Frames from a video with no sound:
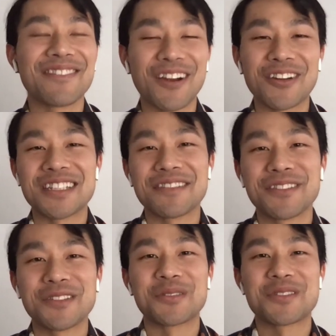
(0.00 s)
very
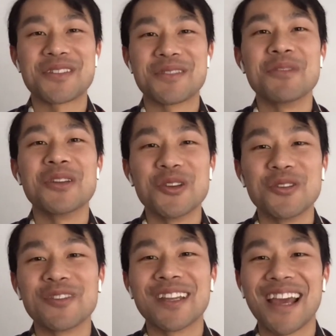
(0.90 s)
difficult to
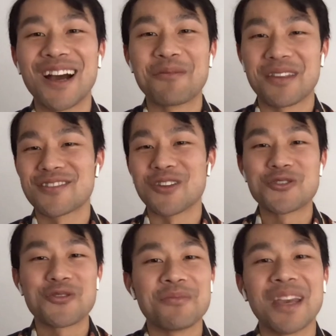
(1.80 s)
maneuver now with
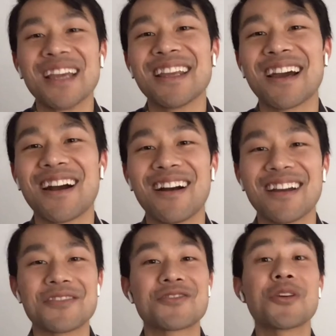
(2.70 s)
social
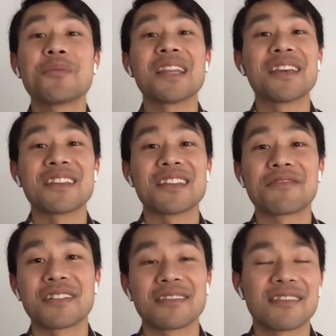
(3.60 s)
media and so many of the
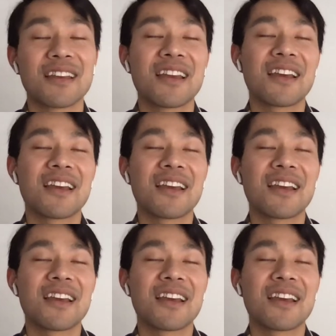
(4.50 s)
different